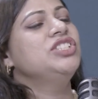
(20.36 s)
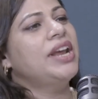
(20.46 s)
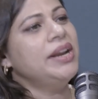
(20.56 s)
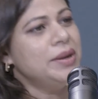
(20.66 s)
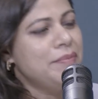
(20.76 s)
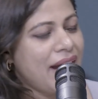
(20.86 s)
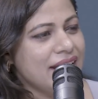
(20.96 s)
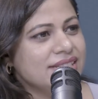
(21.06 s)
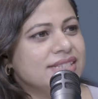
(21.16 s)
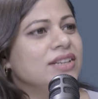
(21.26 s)
Gender
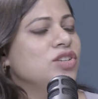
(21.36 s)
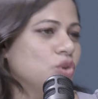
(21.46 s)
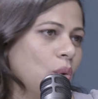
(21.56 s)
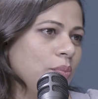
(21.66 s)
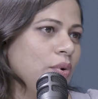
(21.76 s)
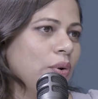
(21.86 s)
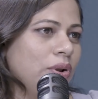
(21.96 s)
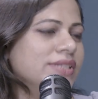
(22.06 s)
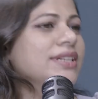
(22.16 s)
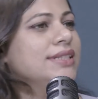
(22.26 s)
bias in job
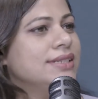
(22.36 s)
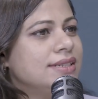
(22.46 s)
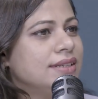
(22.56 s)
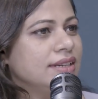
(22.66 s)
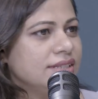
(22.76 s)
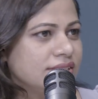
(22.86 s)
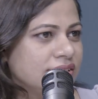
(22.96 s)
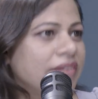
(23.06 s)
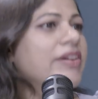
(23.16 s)
roles is a